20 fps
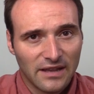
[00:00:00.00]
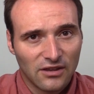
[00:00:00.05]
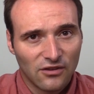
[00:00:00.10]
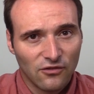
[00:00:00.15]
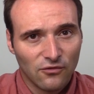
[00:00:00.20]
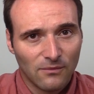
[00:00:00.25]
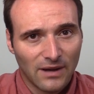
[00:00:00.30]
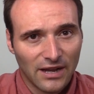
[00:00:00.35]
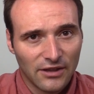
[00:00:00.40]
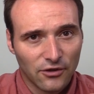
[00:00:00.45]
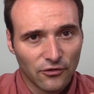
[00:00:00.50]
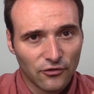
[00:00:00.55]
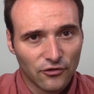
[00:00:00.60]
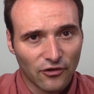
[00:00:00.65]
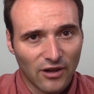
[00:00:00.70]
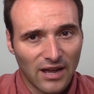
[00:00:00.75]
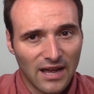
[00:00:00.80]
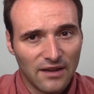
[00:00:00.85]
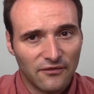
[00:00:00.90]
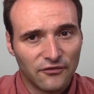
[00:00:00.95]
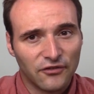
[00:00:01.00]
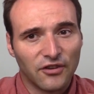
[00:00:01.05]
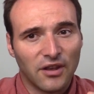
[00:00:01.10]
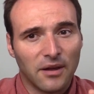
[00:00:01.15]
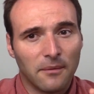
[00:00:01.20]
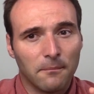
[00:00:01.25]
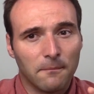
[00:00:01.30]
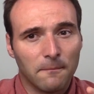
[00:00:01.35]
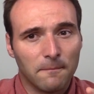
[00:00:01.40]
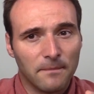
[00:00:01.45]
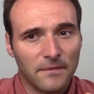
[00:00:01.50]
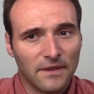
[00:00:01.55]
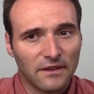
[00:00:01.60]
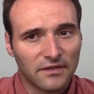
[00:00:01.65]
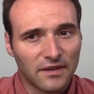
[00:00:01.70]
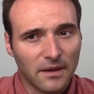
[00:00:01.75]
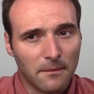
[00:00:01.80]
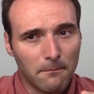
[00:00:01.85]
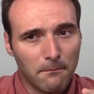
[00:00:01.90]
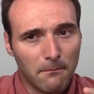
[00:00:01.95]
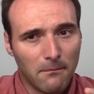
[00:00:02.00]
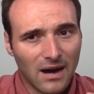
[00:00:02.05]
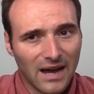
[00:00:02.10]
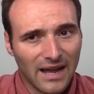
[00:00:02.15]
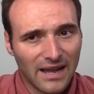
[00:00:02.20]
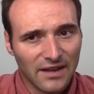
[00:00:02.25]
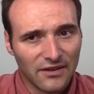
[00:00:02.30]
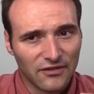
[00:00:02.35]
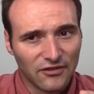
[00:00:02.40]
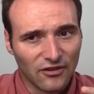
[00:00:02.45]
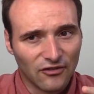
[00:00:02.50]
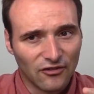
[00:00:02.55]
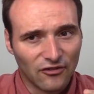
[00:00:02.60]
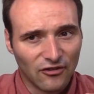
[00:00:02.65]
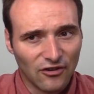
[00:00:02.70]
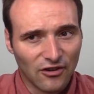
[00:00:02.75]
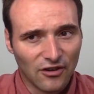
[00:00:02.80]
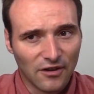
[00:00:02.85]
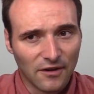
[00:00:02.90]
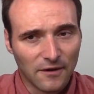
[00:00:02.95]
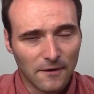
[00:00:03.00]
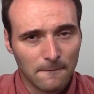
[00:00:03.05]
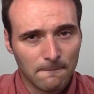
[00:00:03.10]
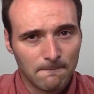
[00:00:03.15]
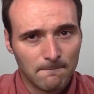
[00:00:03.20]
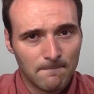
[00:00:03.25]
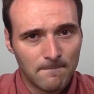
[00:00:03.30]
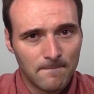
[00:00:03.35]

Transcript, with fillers: that you might also have some, some biases here.